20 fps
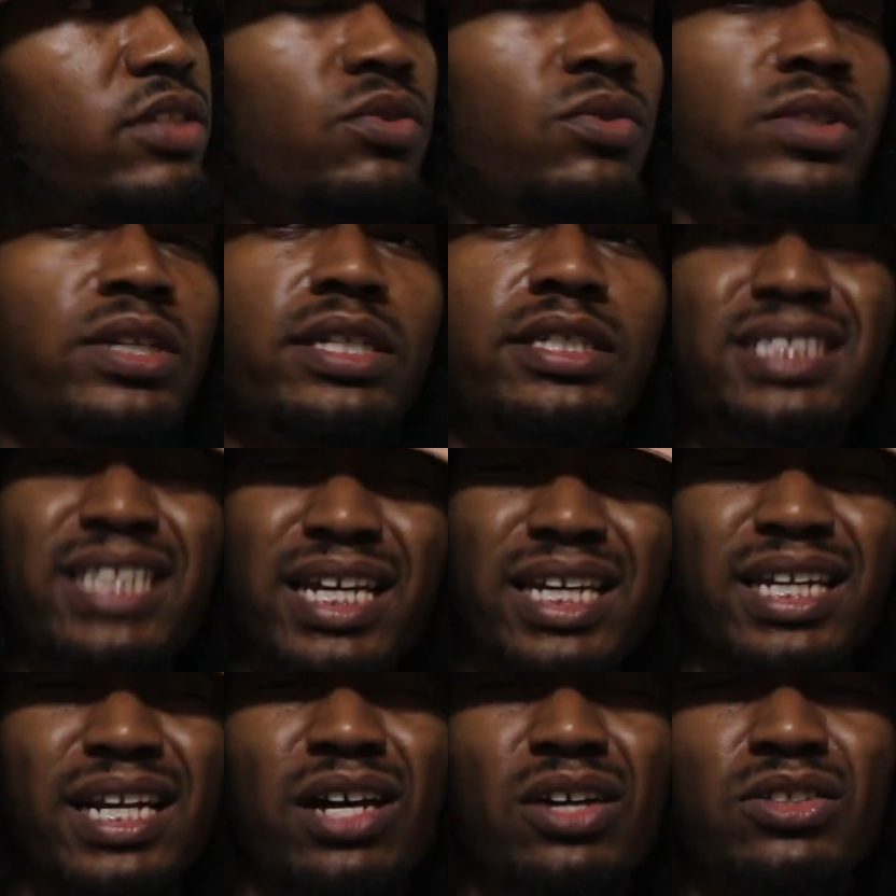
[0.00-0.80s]
on your
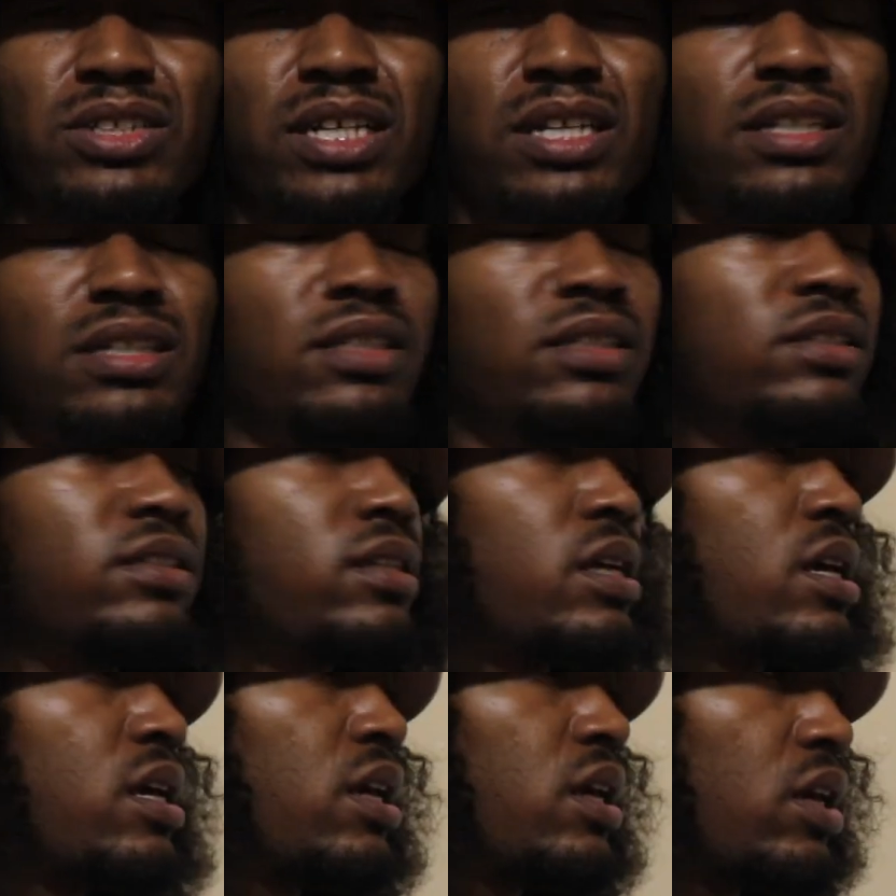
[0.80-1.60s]
second house that is,
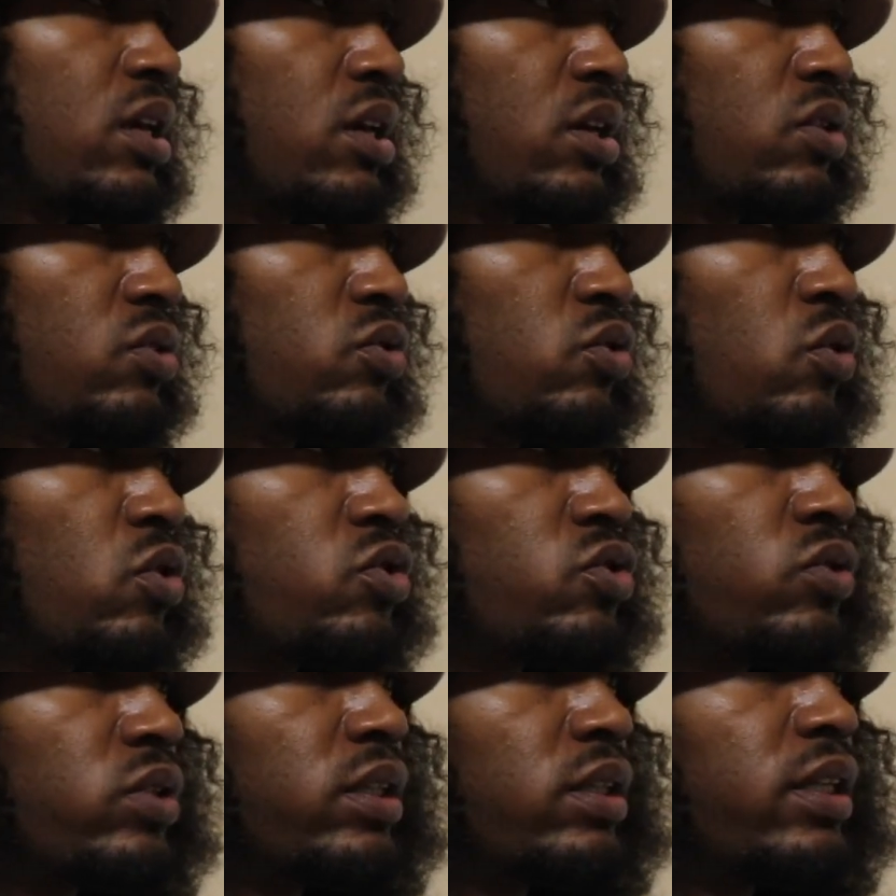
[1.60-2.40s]
you
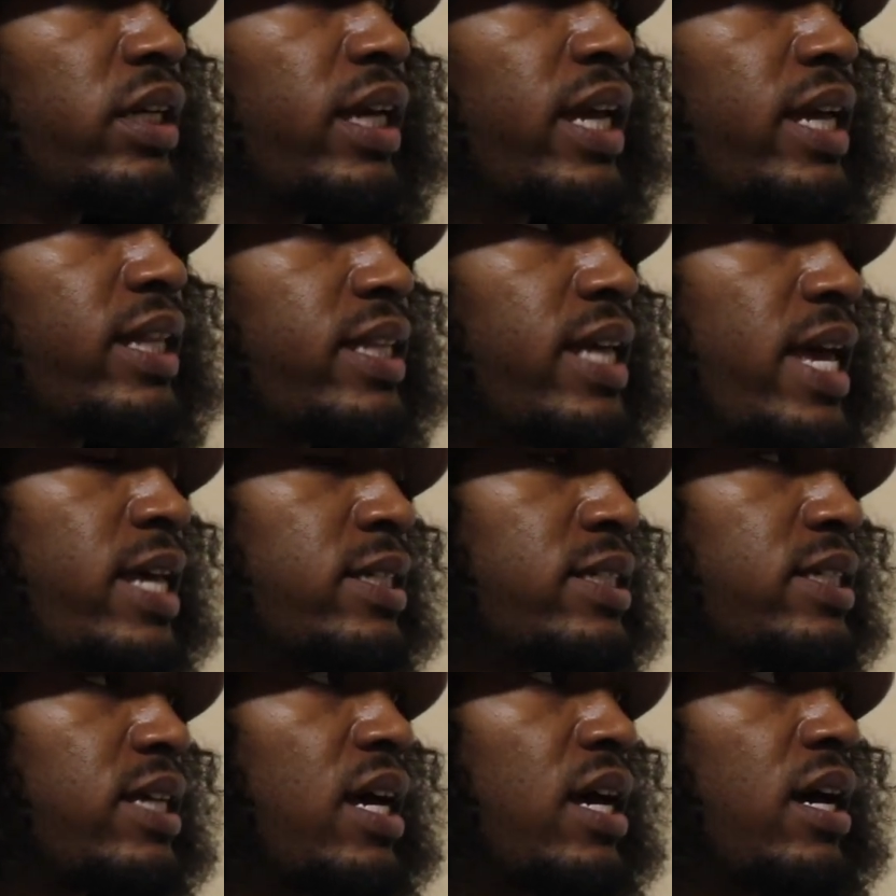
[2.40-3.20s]
also can look at
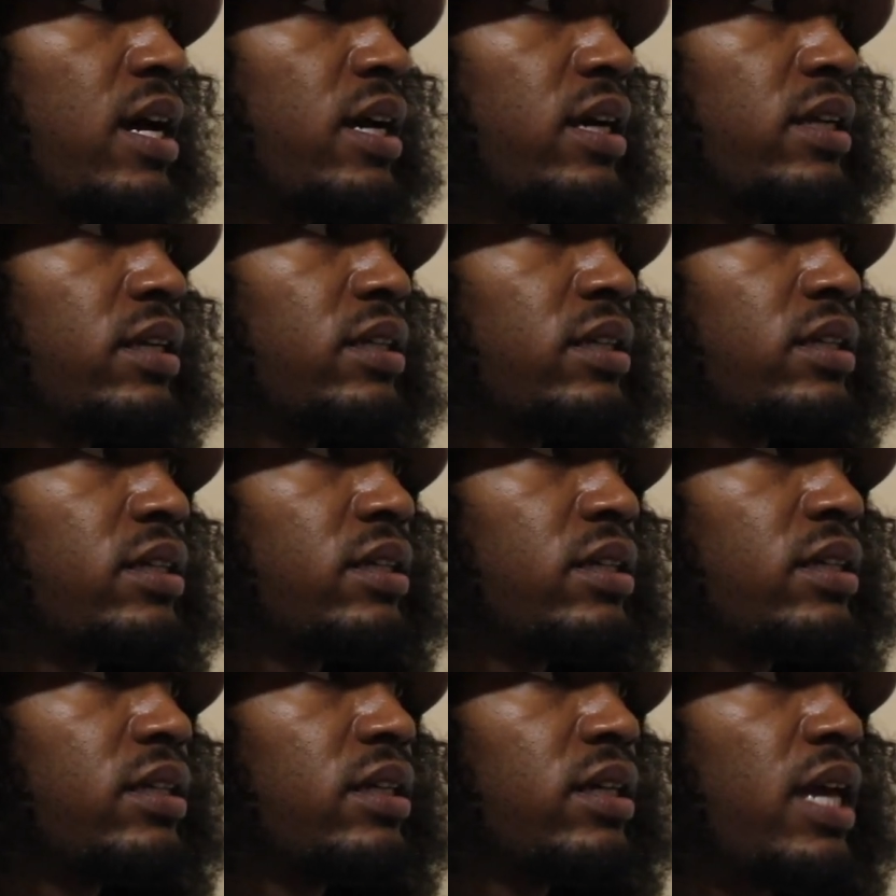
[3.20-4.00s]
that sign
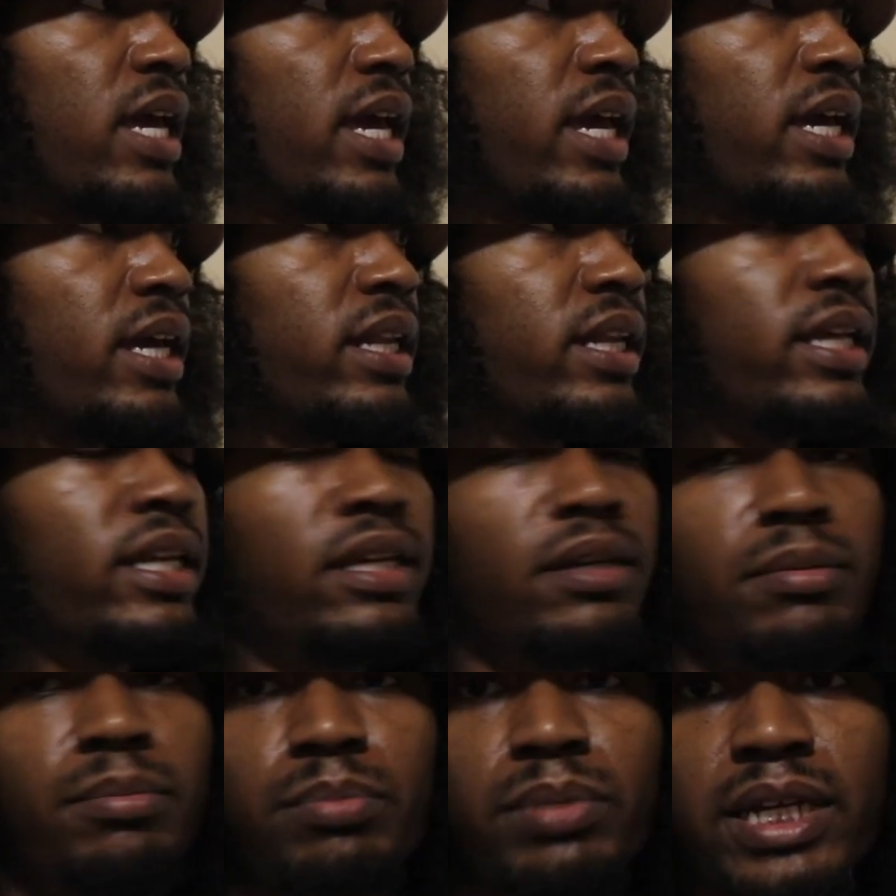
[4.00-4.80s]
and
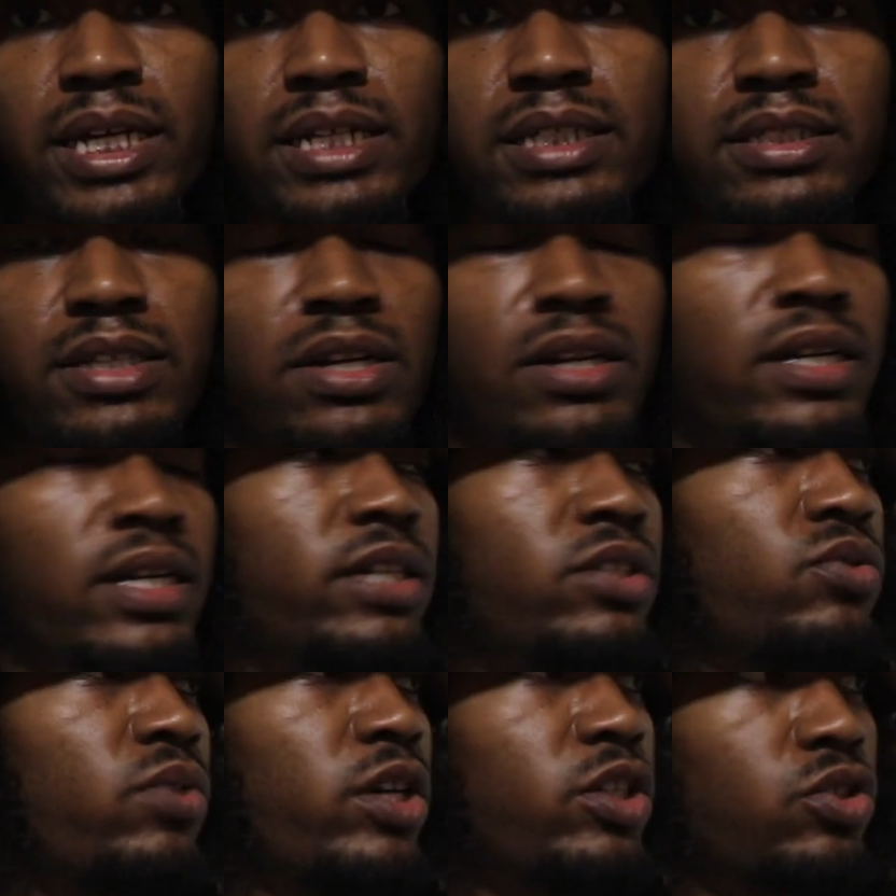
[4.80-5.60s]
any planets that are
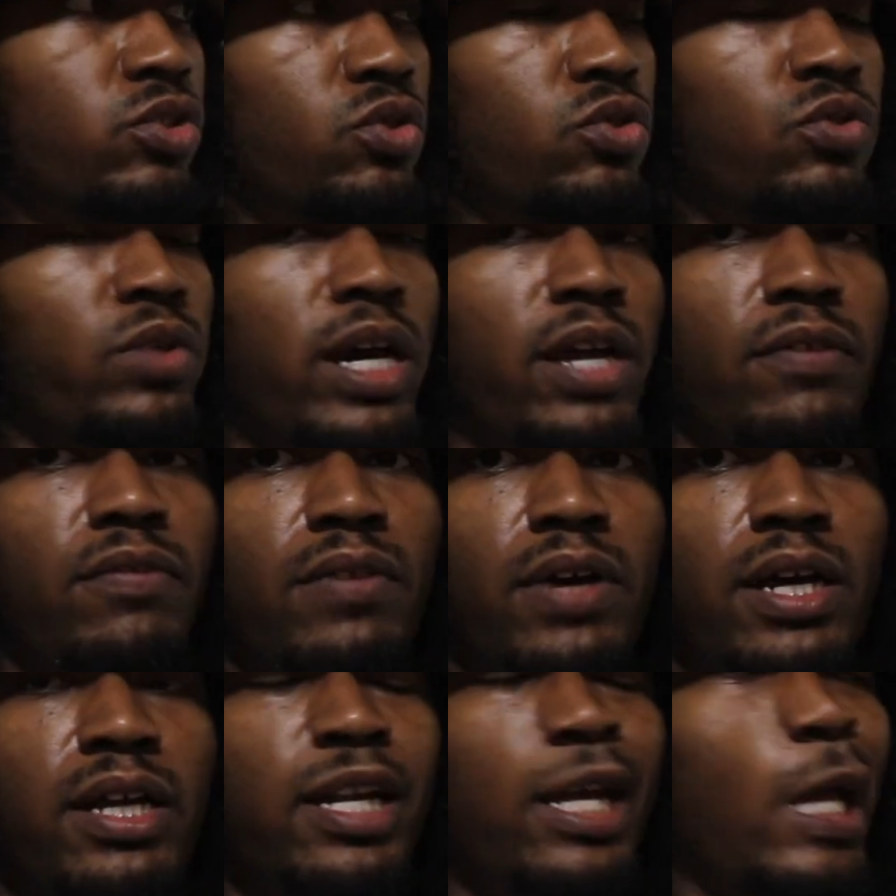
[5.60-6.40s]
there too. I showed you how to
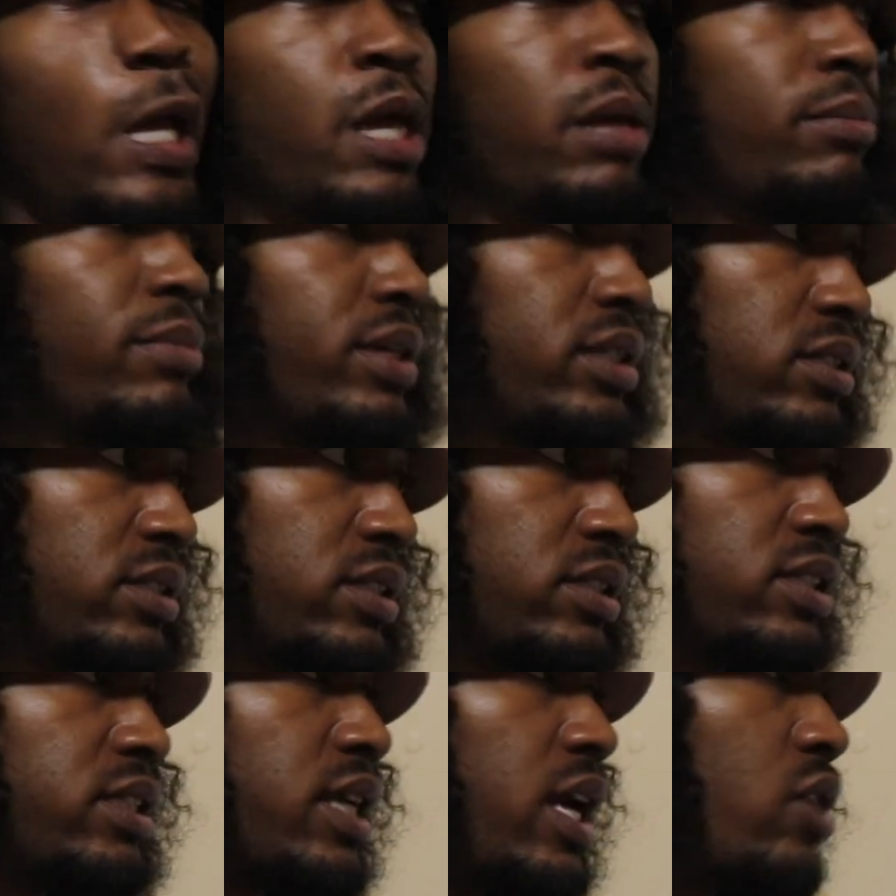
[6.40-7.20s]
find that, basically to see how